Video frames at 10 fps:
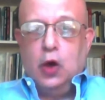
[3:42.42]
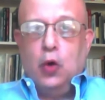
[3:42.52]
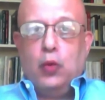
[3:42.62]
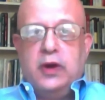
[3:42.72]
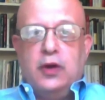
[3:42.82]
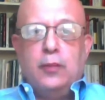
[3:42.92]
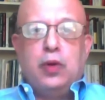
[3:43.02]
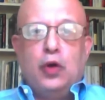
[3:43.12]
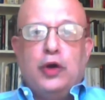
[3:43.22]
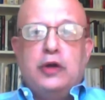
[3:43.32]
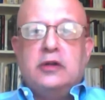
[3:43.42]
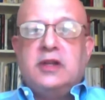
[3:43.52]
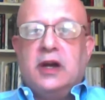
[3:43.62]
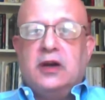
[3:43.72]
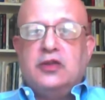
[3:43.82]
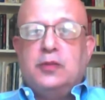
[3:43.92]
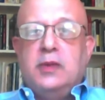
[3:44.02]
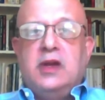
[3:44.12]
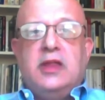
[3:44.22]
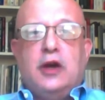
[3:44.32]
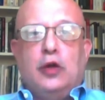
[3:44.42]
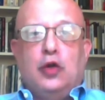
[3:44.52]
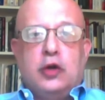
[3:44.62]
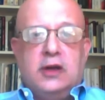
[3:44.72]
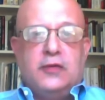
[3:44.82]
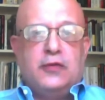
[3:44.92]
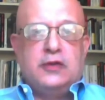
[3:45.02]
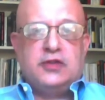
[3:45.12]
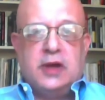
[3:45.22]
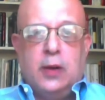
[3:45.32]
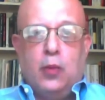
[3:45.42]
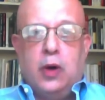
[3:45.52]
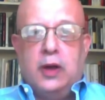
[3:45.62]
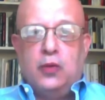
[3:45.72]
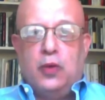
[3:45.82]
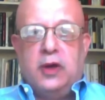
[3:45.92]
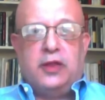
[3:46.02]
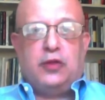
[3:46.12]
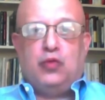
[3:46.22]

When an employer tells me they're looking for someone with